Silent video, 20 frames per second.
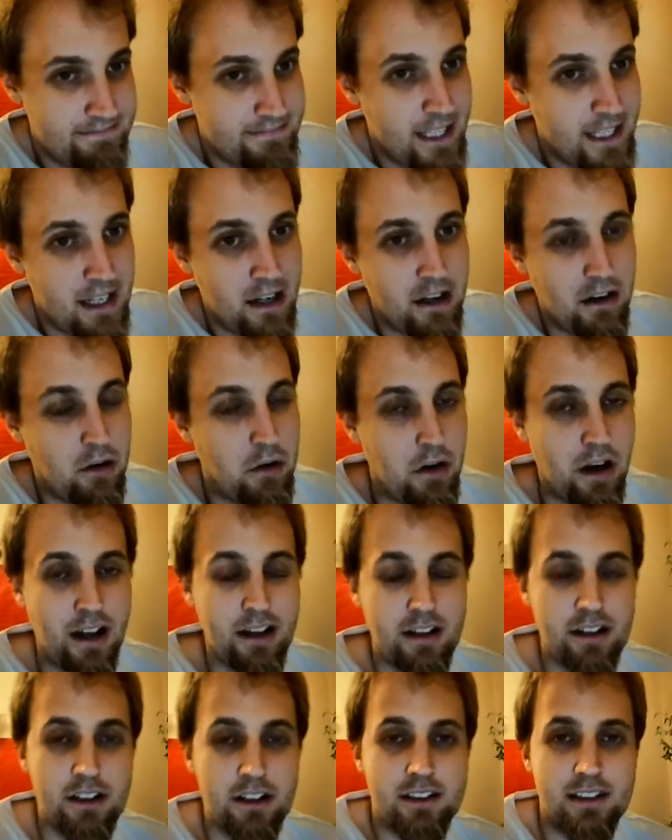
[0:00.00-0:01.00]
you know,
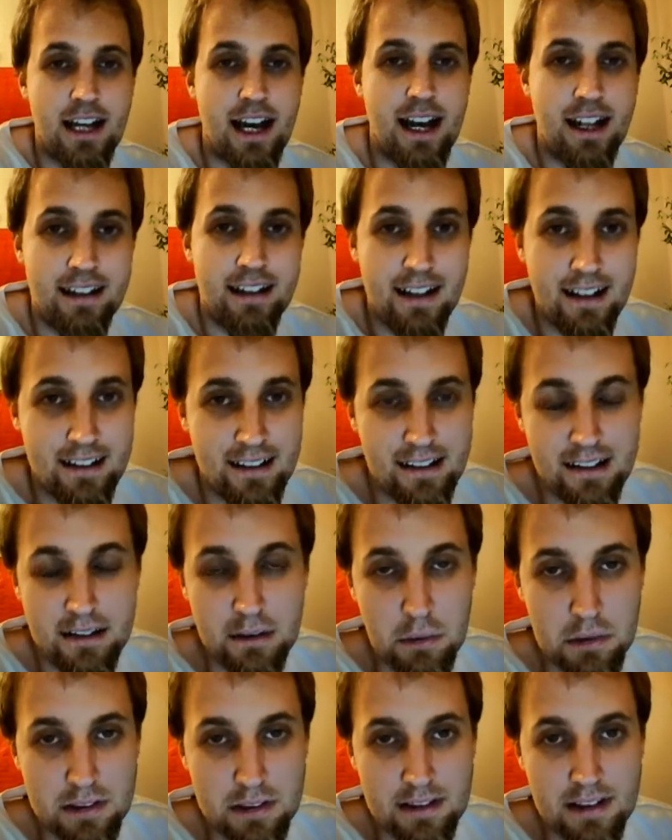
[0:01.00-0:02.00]
understand that
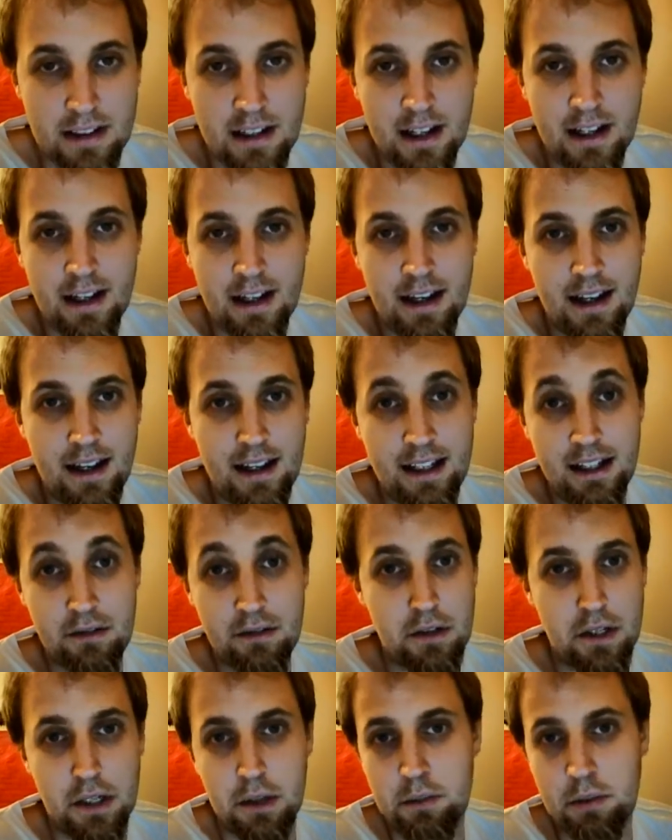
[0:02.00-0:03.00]
this was
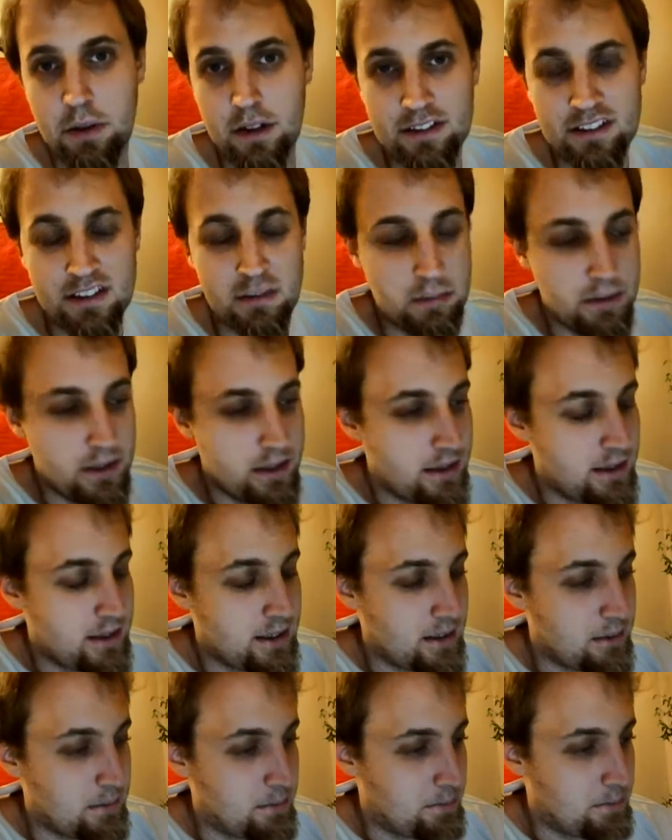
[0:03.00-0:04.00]
even a
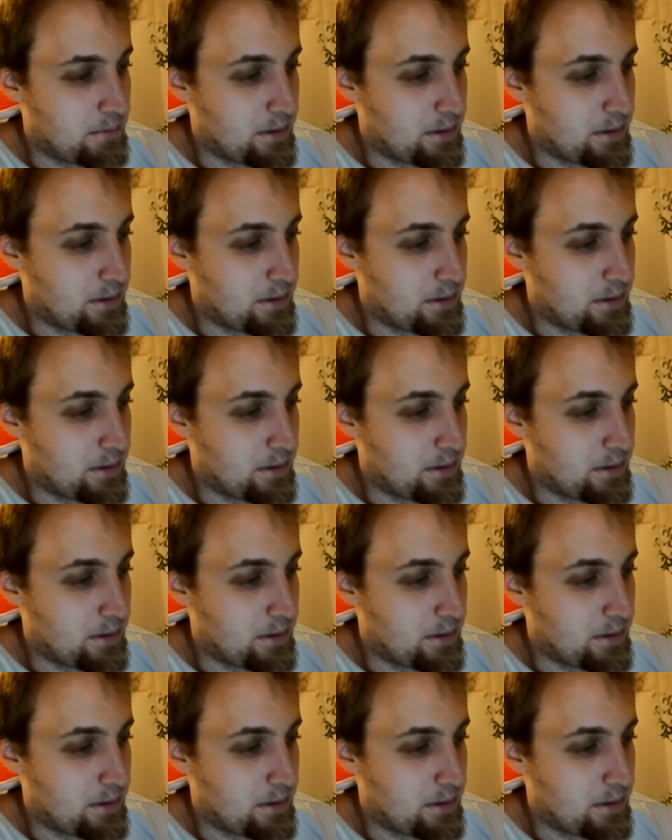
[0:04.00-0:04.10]
possibility.